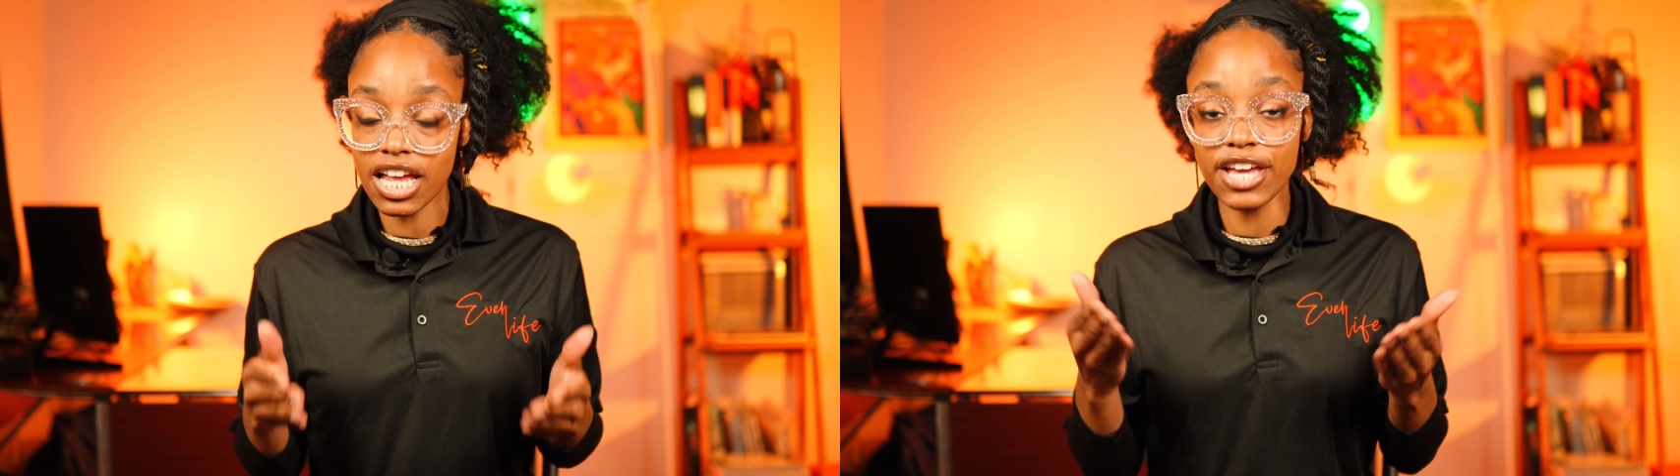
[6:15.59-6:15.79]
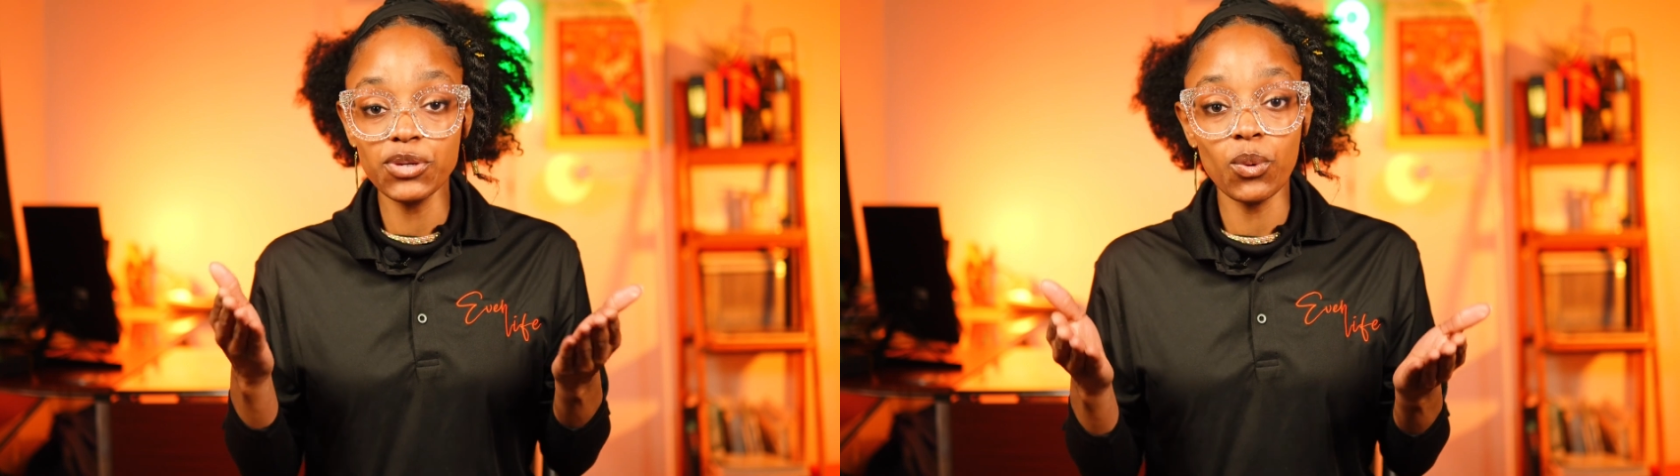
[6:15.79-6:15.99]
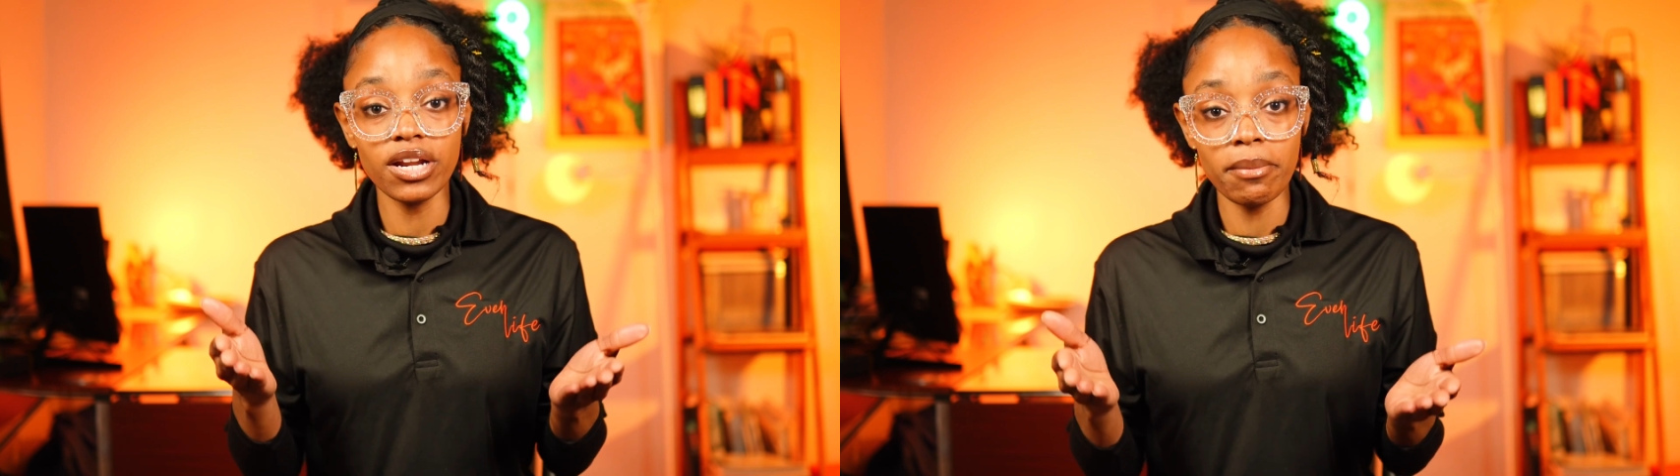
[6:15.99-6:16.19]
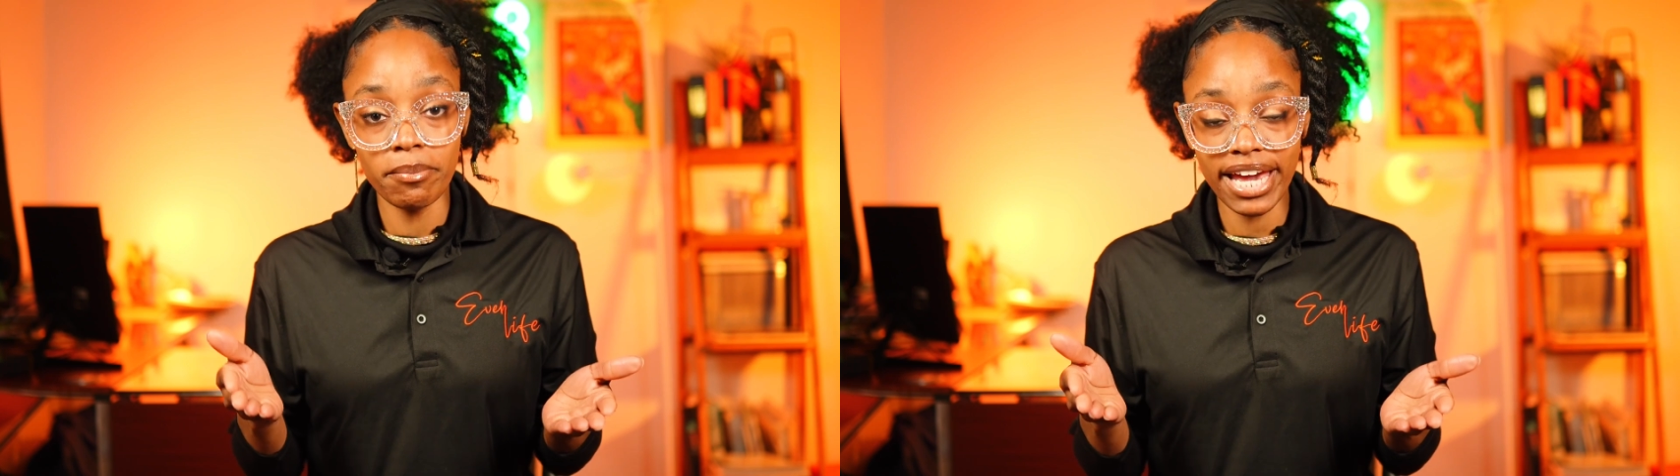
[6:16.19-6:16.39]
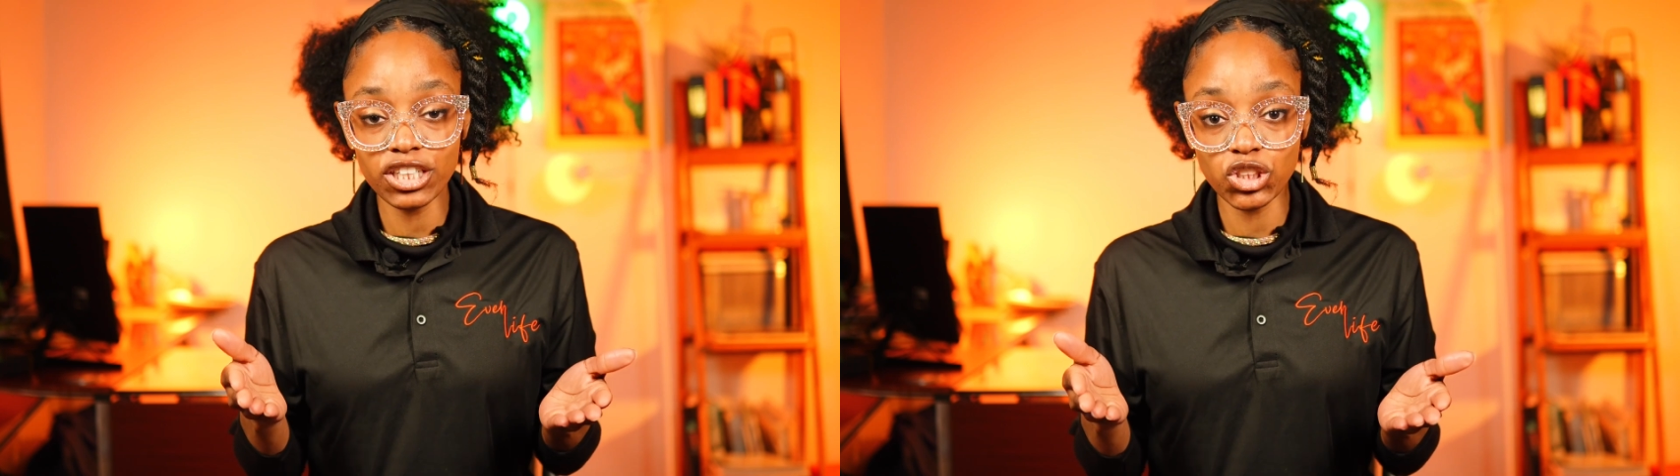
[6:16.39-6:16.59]
and you want to
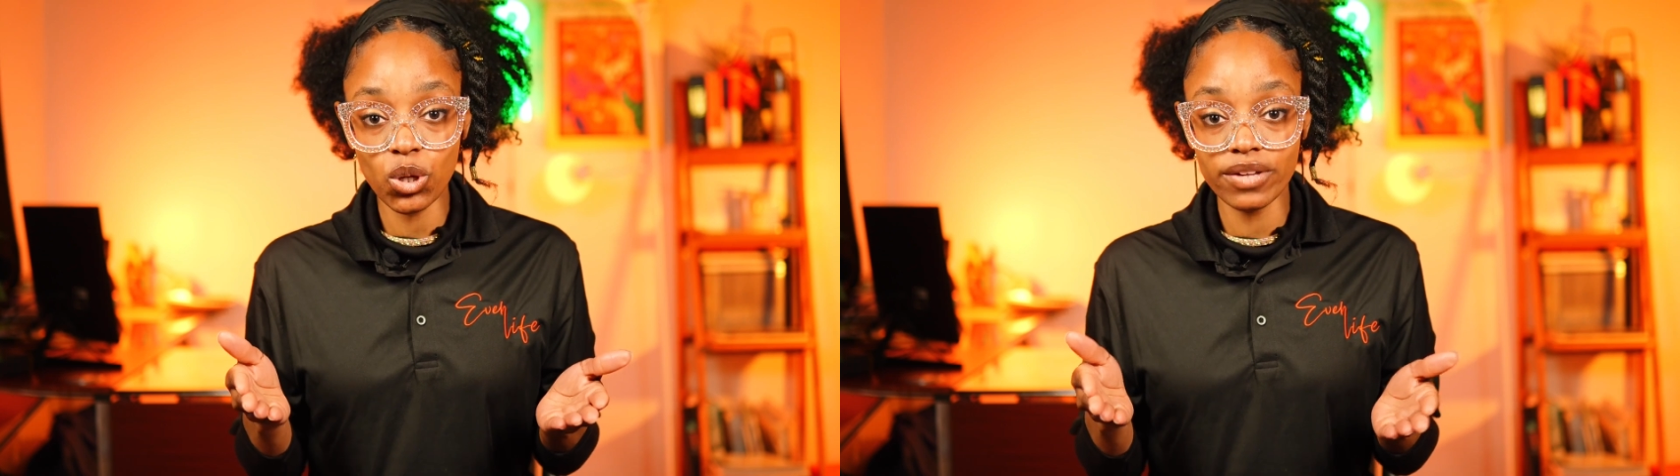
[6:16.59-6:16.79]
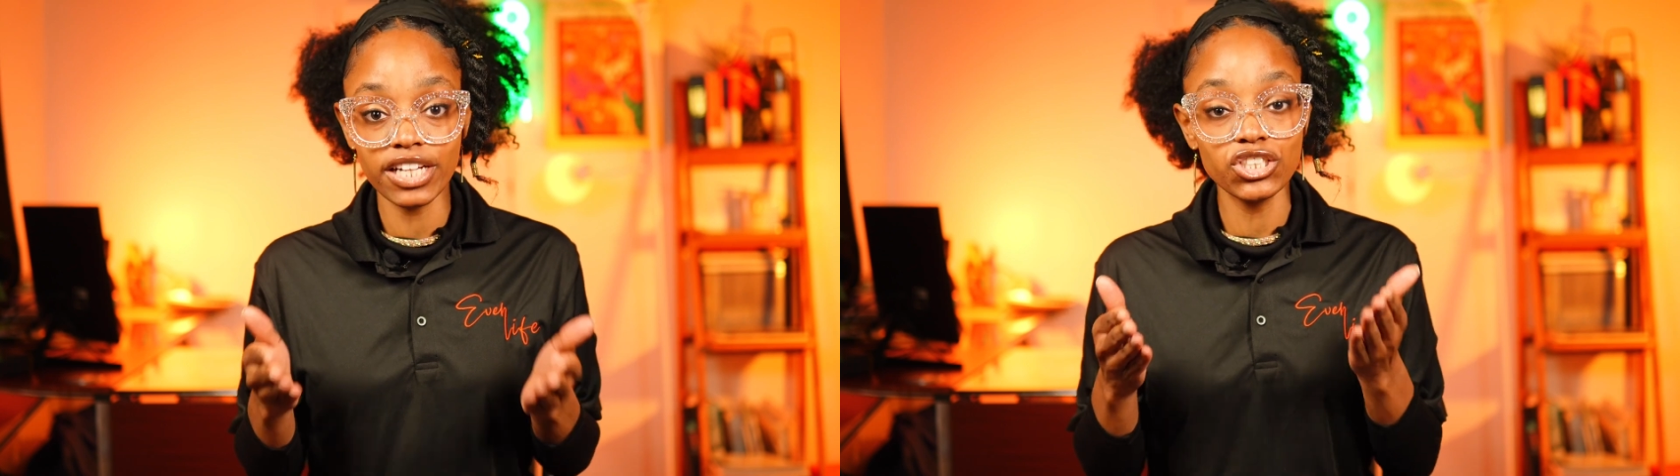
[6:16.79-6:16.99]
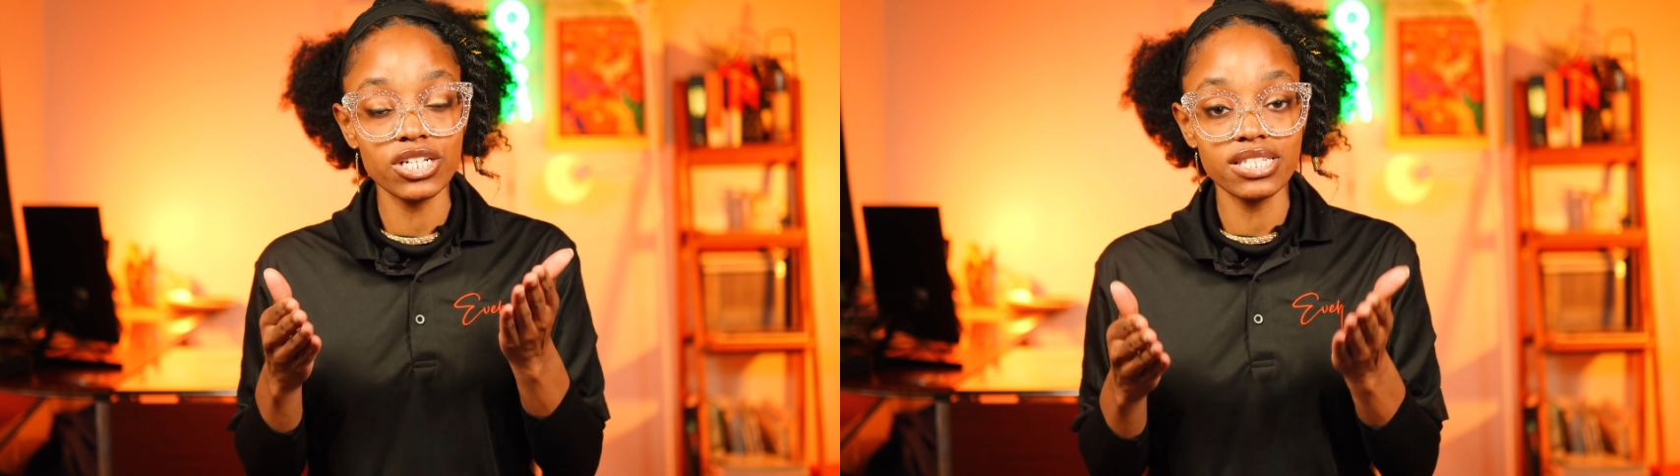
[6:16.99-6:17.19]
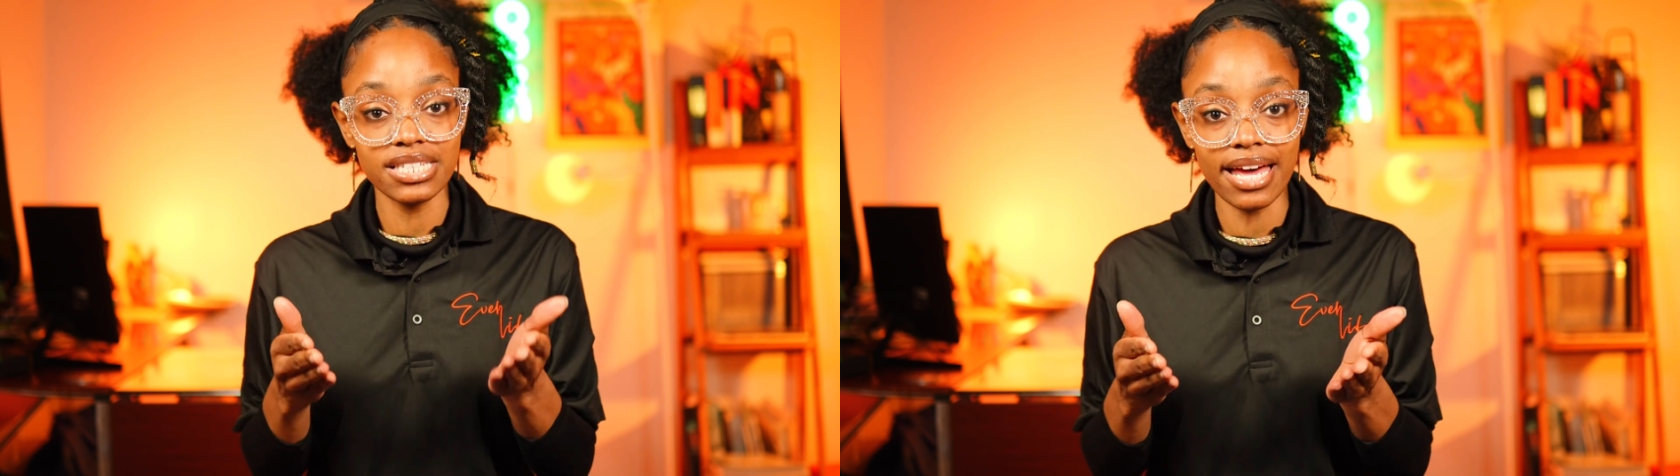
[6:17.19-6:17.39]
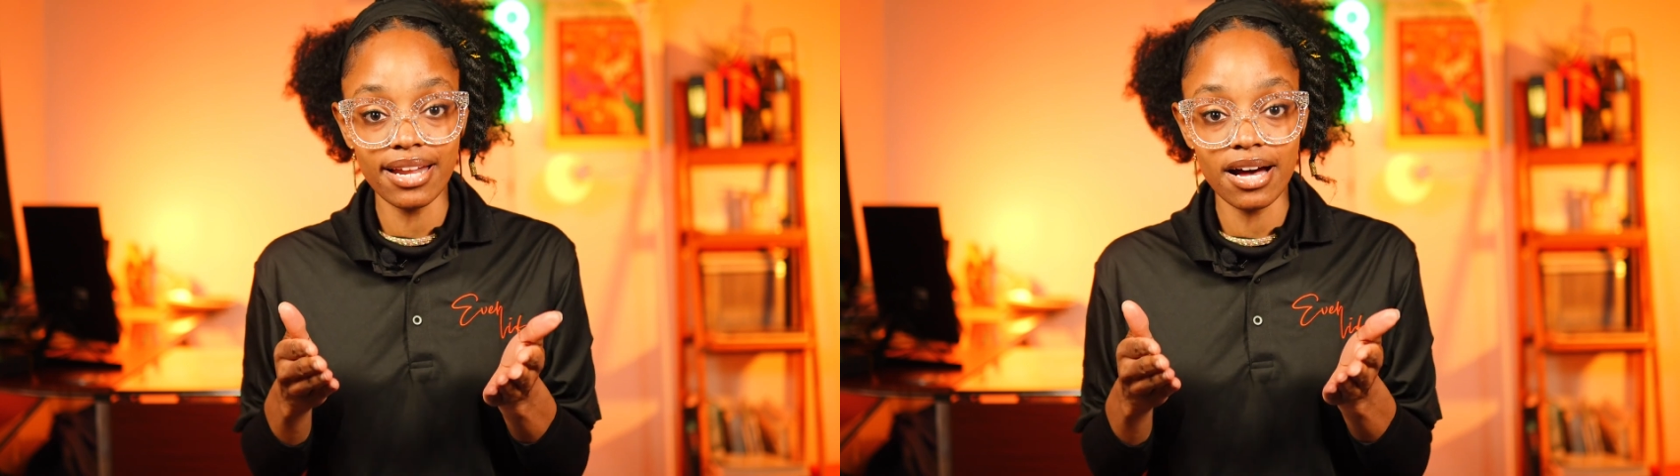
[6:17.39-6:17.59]
make sure that you're
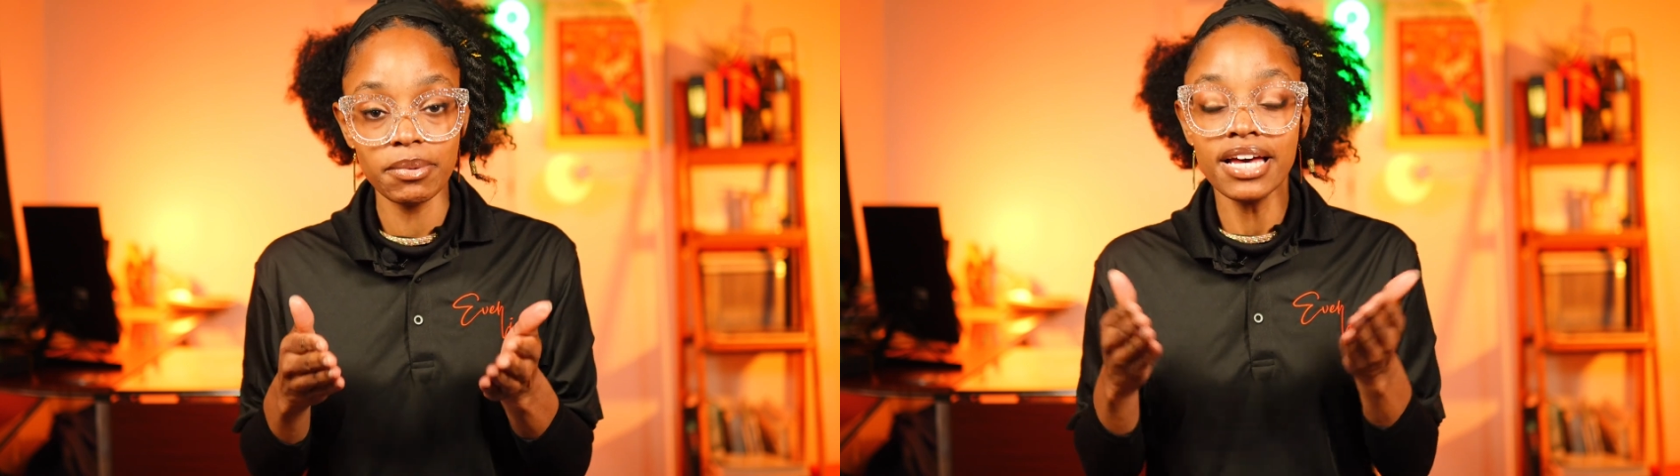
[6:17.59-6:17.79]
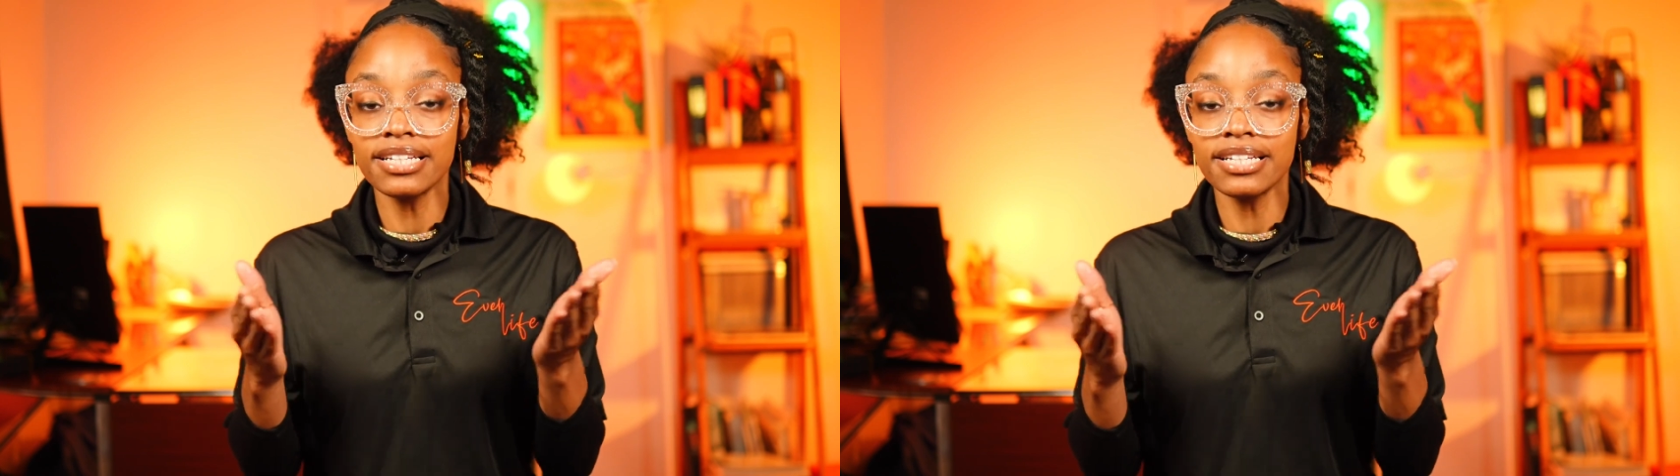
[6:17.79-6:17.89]
set up